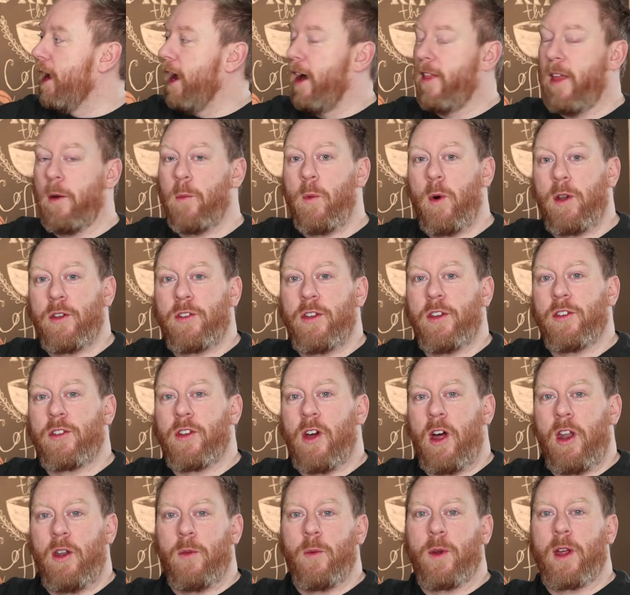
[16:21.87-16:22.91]
And then once it's
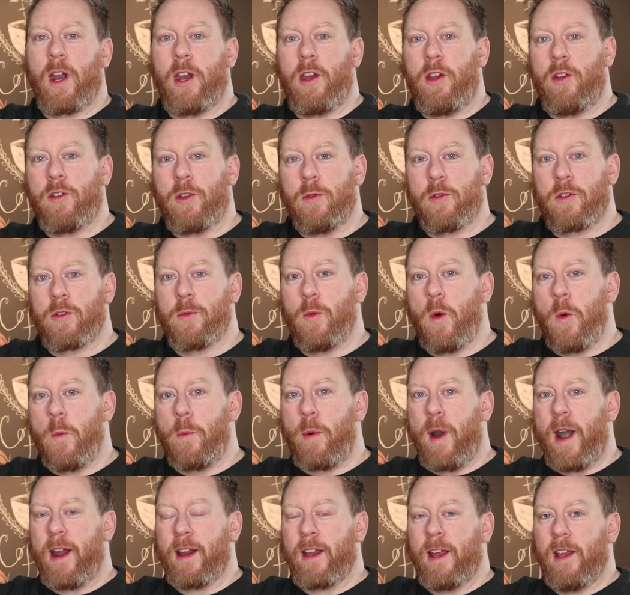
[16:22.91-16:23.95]
on, we're going to use some small
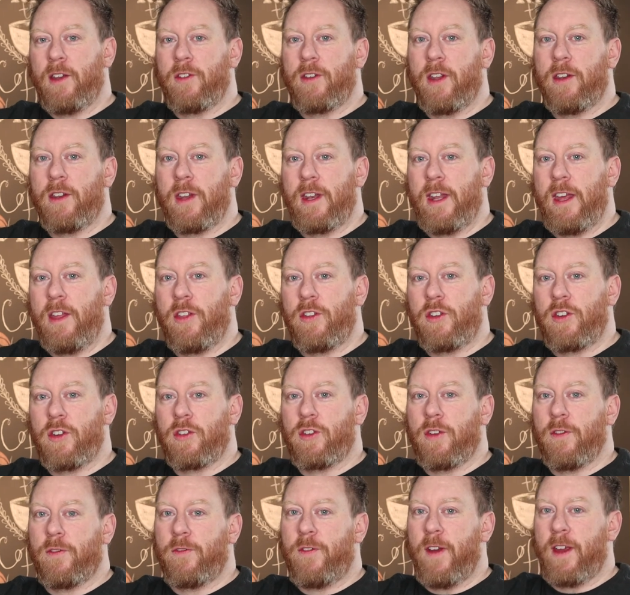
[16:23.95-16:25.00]
brackets underneath
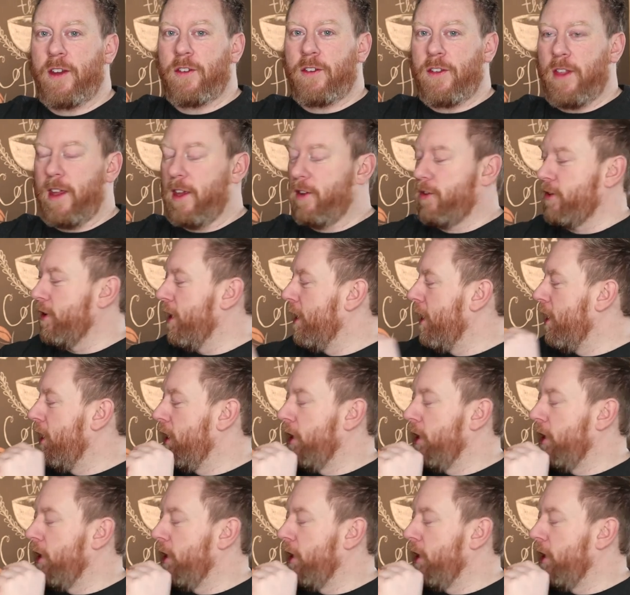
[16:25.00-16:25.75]
just to fix this